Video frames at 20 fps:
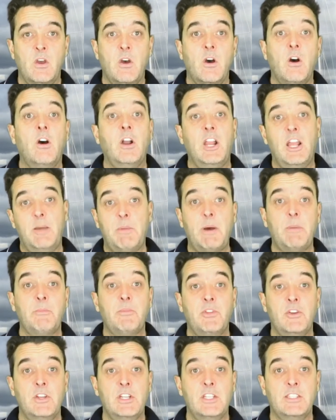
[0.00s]
On our Mum
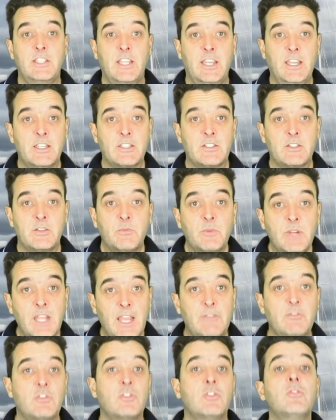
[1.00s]
36, we
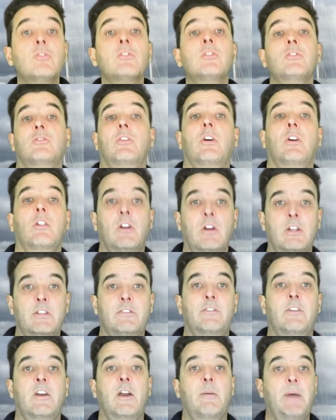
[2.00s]
have dual control lines
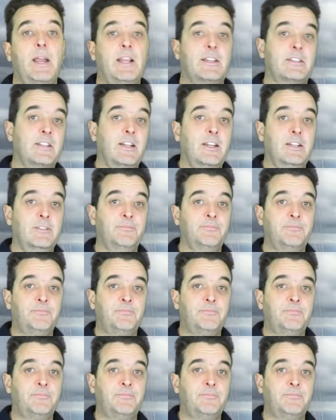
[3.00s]
for our backstay.